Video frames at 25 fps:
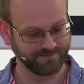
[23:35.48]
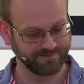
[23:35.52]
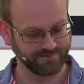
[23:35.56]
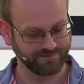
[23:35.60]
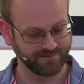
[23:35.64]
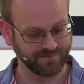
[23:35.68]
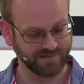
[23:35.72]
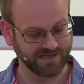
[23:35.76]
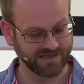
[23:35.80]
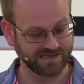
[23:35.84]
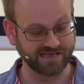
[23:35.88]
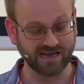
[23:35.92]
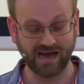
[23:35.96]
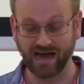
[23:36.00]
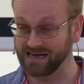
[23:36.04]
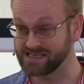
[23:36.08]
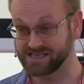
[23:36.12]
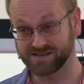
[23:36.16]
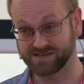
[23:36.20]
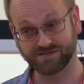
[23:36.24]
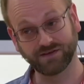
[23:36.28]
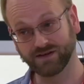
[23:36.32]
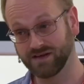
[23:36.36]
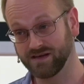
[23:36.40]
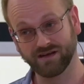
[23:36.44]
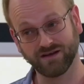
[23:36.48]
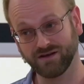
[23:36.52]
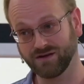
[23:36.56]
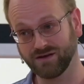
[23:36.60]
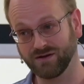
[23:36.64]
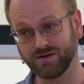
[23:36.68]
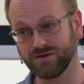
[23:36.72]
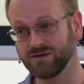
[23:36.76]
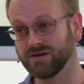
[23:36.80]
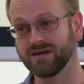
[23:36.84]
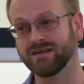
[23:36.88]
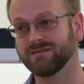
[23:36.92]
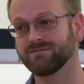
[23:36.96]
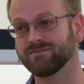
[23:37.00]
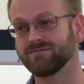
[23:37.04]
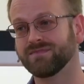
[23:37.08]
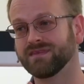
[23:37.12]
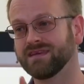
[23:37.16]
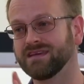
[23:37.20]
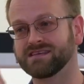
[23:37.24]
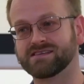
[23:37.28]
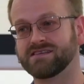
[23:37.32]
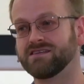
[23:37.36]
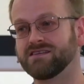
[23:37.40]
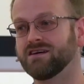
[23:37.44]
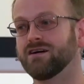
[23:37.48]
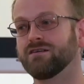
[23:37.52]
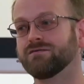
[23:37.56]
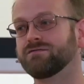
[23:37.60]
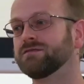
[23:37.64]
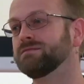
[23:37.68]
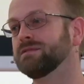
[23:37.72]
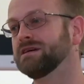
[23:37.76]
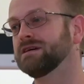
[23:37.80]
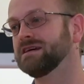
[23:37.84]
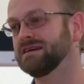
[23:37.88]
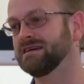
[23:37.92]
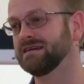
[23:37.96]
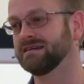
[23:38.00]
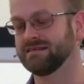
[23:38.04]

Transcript: It's nice for you, it's not for me.